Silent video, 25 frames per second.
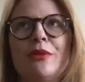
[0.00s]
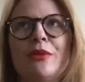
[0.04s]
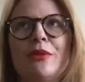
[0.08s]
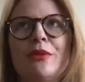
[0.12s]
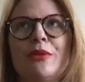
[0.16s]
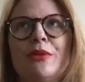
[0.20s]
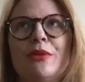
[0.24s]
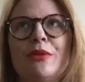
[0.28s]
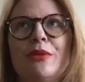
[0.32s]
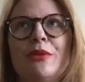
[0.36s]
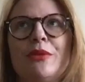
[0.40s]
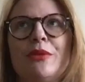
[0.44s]

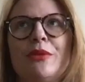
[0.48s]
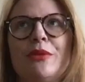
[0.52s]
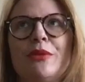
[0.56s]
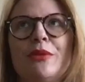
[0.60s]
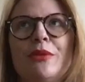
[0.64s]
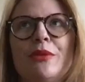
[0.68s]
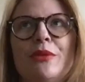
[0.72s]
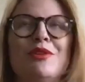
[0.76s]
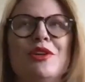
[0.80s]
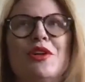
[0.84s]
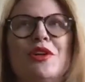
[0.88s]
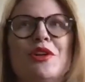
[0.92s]
And, you know,
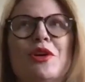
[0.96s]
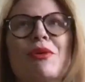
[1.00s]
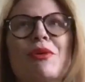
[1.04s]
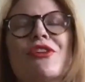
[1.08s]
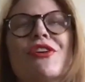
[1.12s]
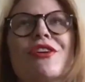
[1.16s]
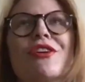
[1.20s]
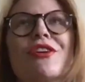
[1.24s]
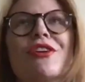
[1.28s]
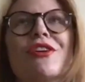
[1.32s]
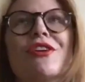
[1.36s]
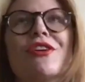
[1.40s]
whether or not that
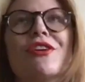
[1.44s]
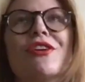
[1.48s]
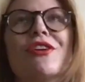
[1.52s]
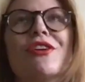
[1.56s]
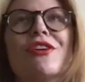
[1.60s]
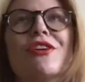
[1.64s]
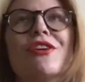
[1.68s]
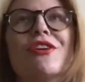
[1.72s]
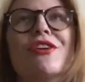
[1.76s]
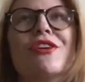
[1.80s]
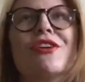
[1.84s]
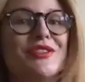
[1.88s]
book is good is
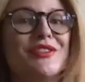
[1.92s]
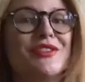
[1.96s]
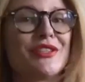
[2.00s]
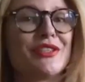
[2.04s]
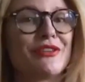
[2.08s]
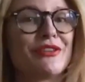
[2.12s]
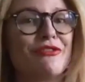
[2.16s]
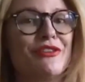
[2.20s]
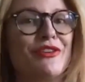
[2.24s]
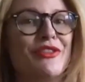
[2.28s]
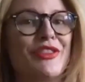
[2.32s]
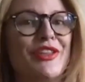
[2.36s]
a different
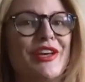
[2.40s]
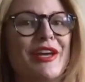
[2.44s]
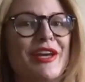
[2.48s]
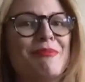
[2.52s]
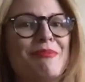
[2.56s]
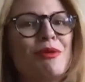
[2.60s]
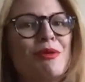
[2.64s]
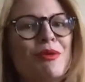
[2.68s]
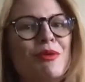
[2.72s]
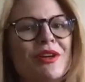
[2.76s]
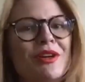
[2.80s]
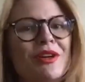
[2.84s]
thing. But
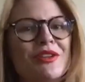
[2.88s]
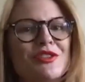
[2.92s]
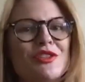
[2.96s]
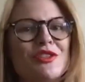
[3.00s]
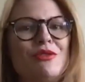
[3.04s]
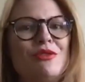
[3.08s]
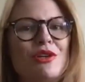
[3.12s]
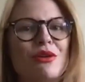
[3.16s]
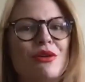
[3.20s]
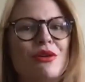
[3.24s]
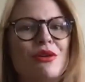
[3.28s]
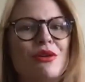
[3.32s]
once you know that
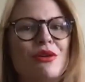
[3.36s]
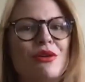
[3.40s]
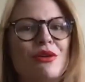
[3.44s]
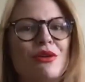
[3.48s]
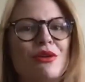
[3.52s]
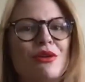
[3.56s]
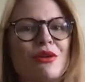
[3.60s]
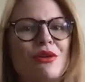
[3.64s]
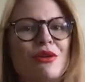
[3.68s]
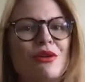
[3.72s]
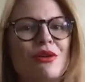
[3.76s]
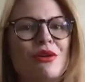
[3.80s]
you can
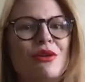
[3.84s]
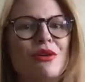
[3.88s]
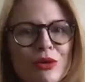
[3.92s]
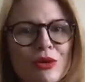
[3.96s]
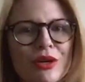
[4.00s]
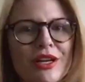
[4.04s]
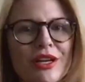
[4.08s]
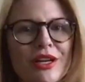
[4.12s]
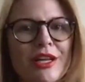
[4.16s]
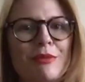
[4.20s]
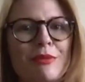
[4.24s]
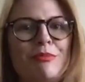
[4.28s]
do it, it
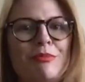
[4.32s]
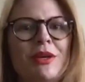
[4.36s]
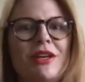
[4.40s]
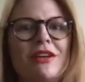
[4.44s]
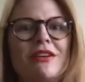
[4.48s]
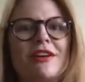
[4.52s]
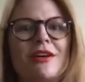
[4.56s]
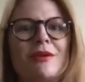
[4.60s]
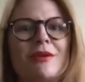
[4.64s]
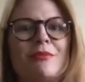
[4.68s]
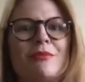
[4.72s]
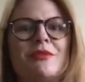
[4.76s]
becomes
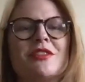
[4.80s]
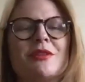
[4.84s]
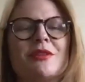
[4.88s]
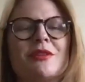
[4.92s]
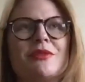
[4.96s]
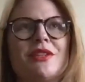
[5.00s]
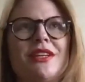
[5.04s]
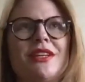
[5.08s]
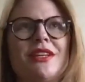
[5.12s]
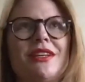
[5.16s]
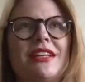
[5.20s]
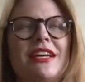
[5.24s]
something
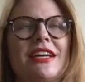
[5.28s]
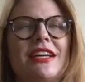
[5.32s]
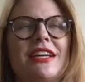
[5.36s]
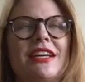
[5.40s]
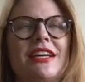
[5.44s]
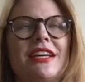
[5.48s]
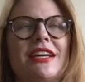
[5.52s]
that you think